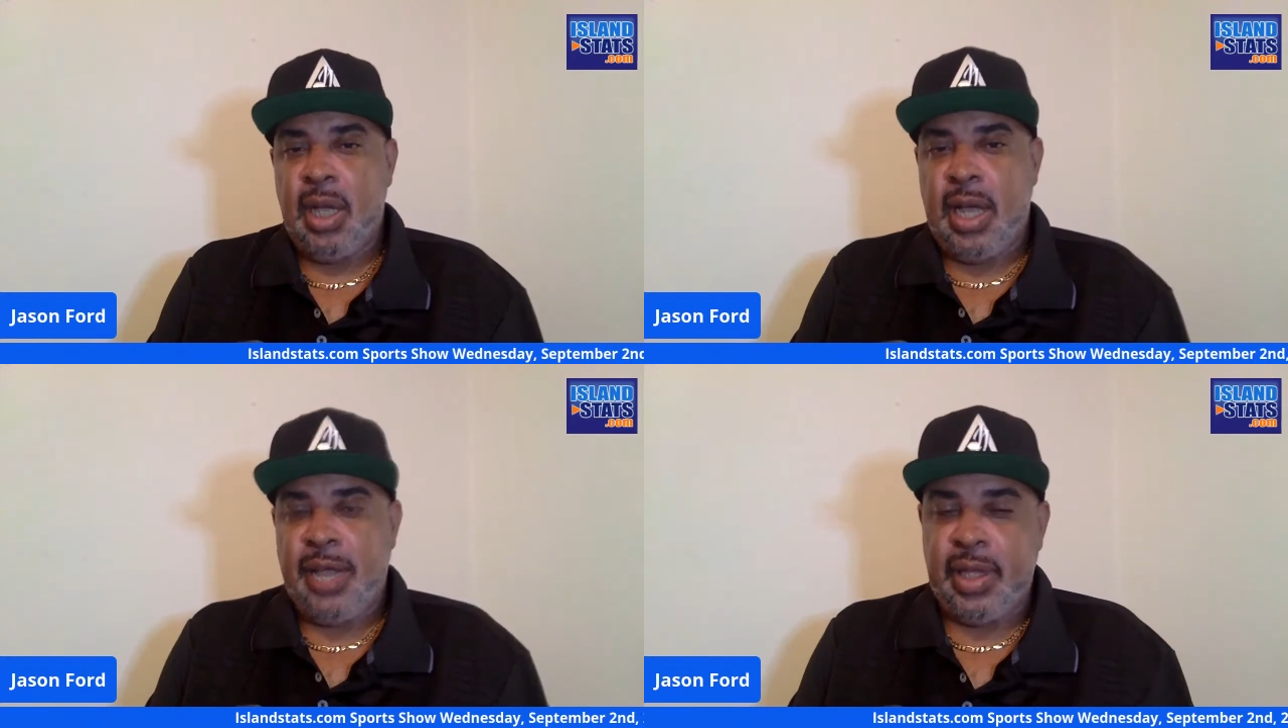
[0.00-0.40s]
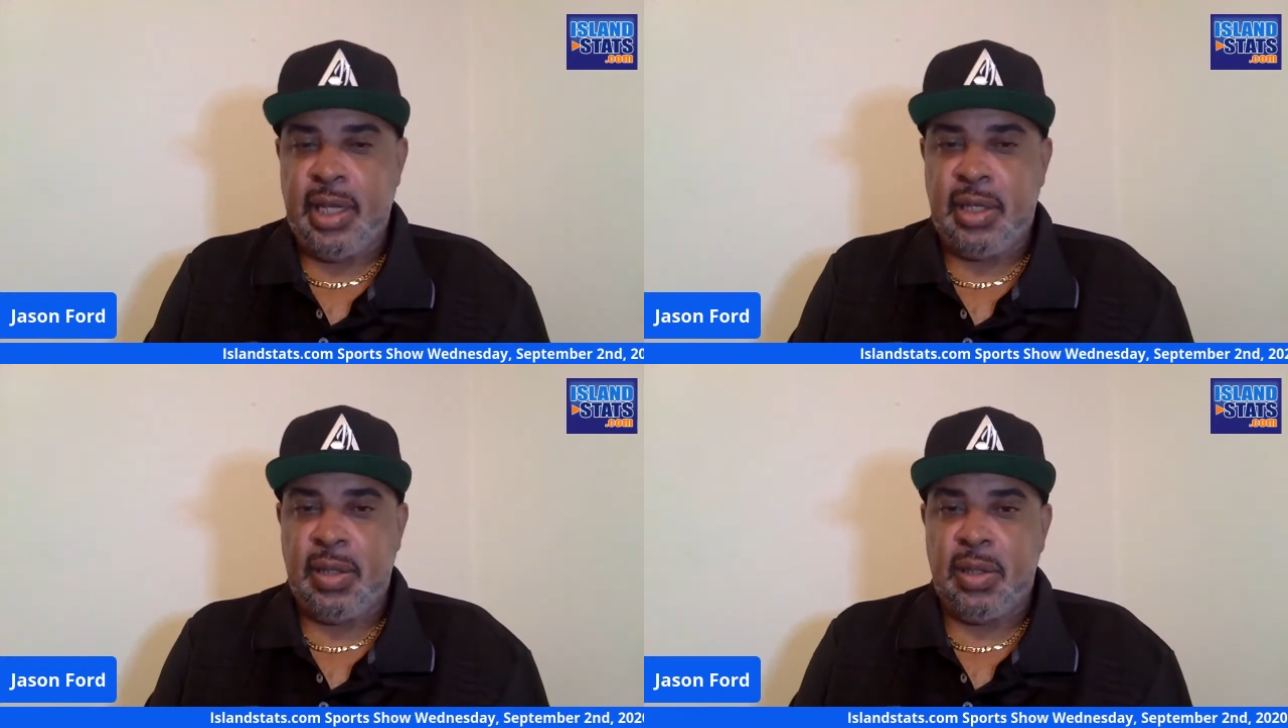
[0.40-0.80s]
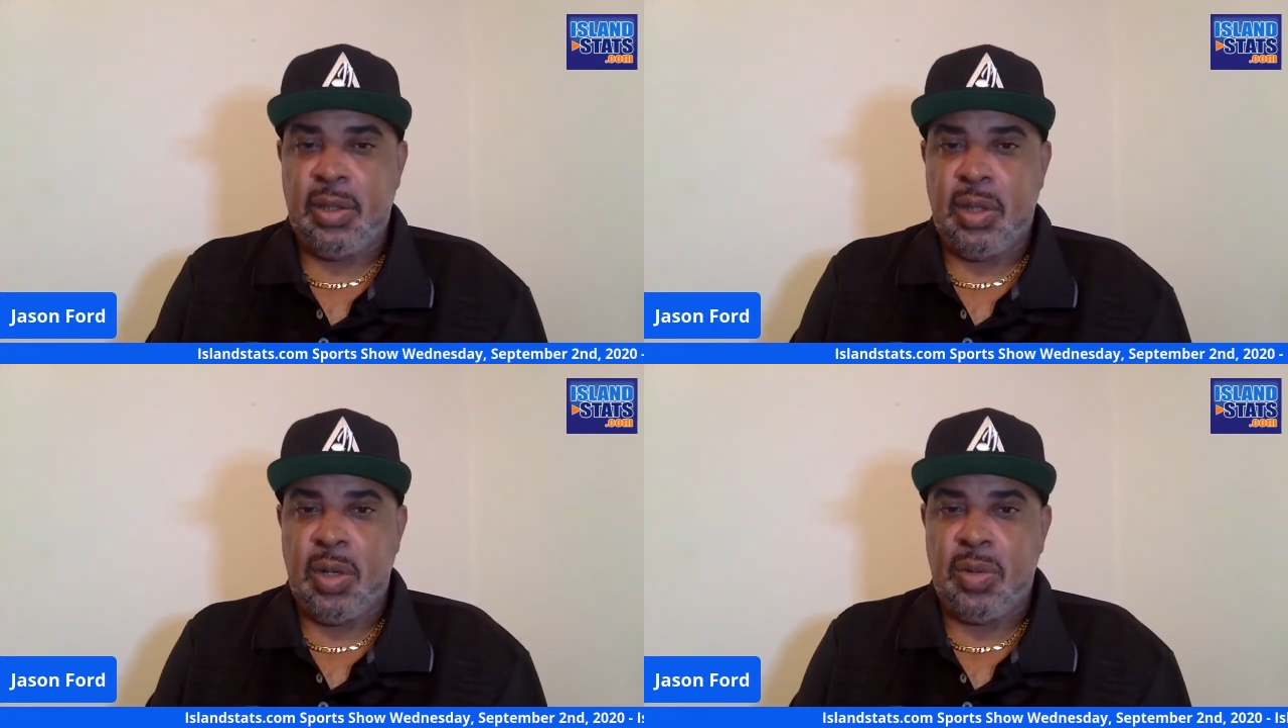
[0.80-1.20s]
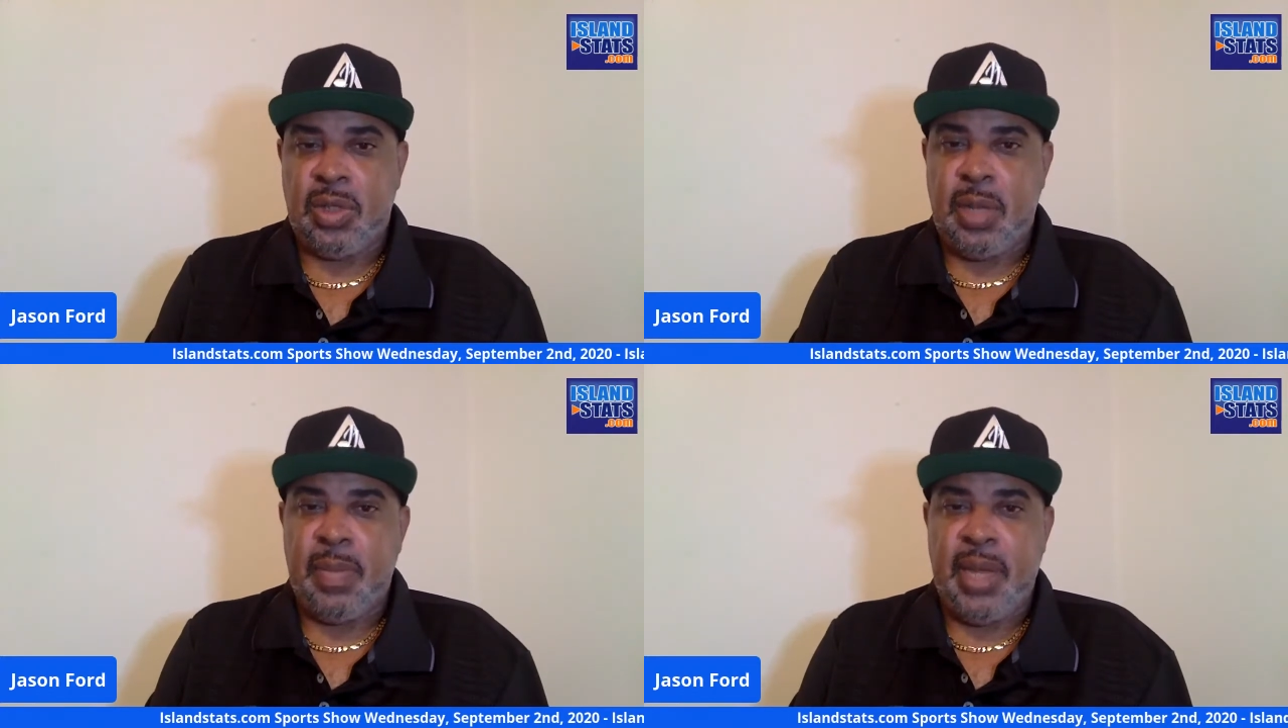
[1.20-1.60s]
I think,
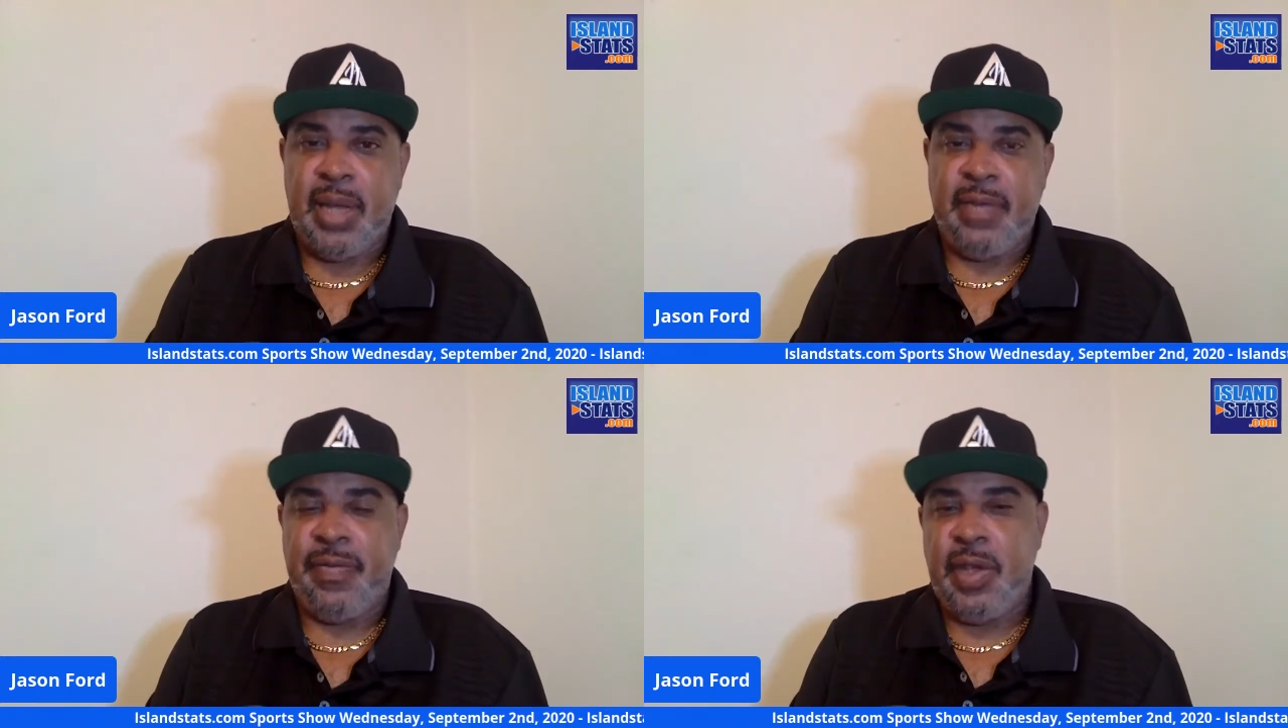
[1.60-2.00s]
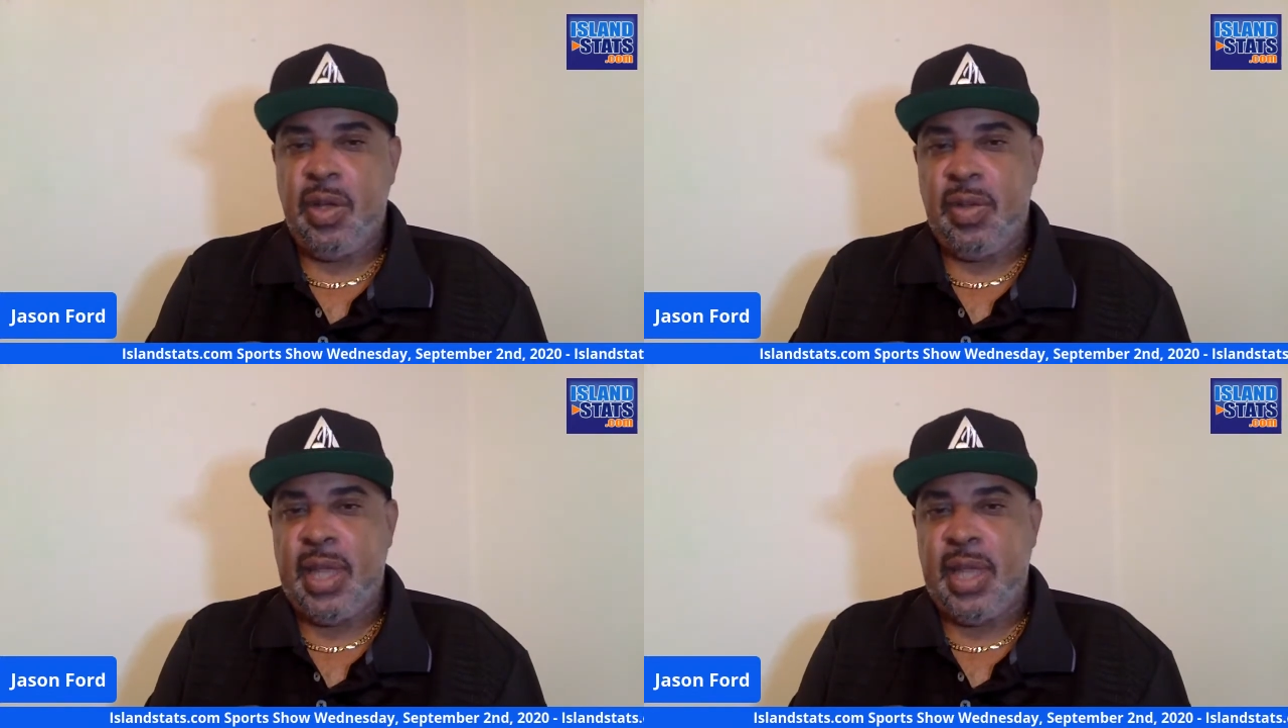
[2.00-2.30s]
some may feel